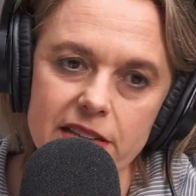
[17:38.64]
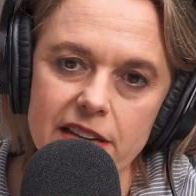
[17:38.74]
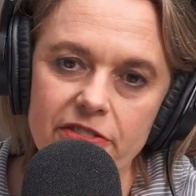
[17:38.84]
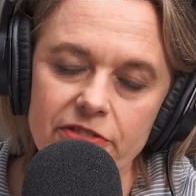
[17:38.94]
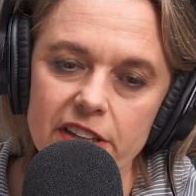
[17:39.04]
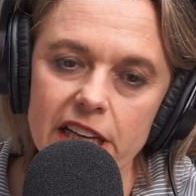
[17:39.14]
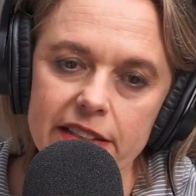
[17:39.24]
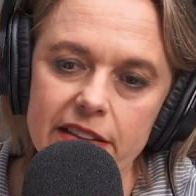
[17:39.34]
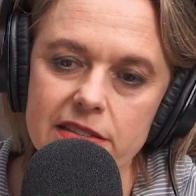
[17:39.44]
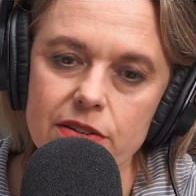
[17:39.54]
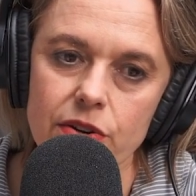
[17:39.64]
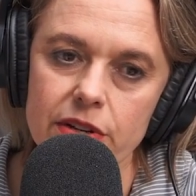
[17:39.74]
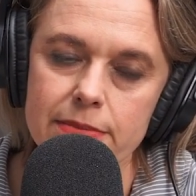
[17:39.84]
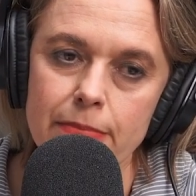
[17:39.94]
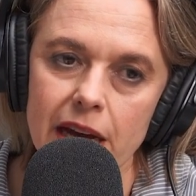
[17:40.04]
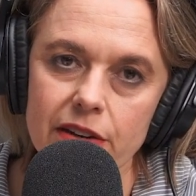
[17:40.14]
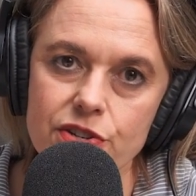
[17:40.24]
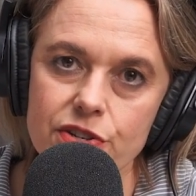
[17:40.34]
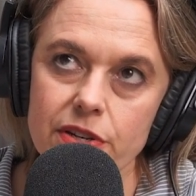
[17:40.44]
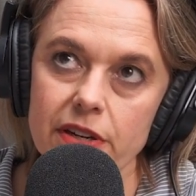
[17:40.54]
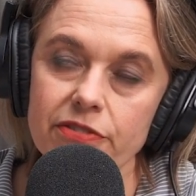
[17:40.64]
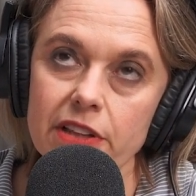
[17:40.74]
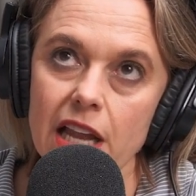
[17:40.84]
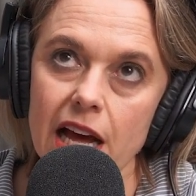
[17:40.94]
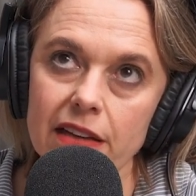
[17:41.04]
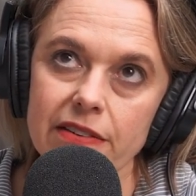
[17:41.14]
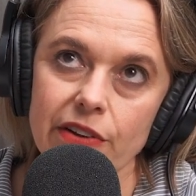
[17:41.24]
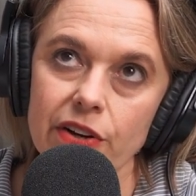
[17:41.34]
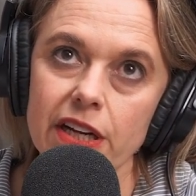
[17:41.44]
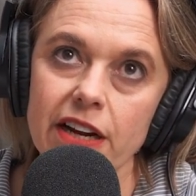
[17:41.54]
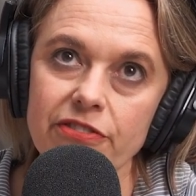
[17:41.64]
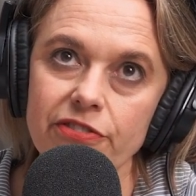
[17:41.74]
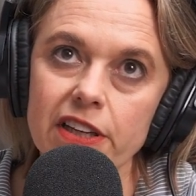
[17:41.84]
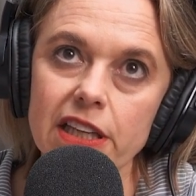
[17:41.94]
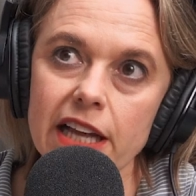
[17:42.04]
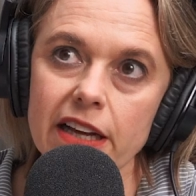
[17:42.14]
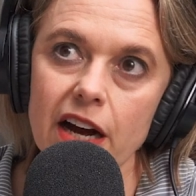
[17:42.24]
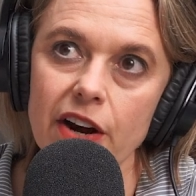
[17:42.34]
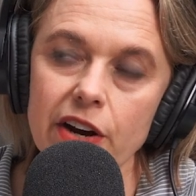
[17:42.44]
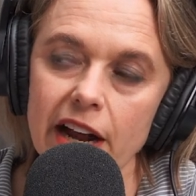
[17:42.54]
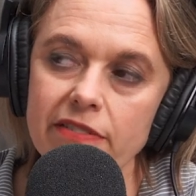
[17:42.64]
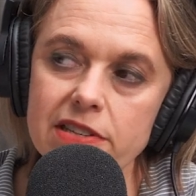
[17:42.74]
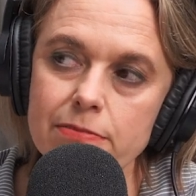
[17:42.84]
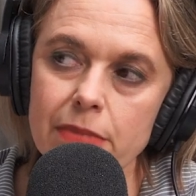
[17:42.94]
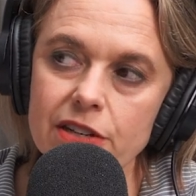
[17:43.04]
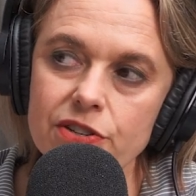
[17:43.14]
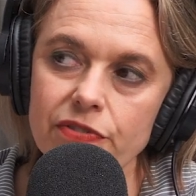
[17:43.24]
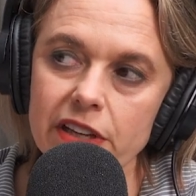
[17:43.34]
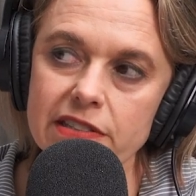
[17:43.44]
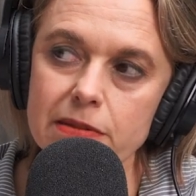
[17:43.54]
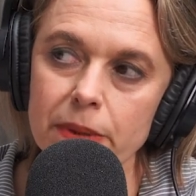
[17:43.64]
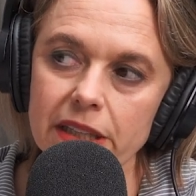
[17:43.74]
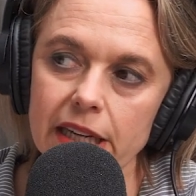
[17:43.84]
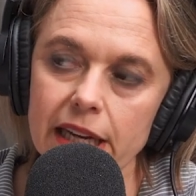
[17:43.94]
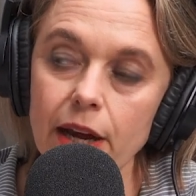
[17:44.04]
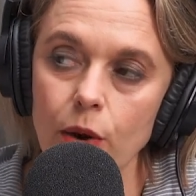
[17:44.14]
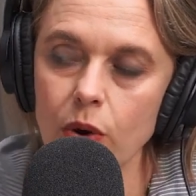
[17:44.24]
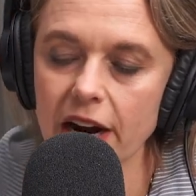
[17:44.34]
because I feel like there's not as much. If the lining's sewn in, I feel like I don't have as much flexibility. What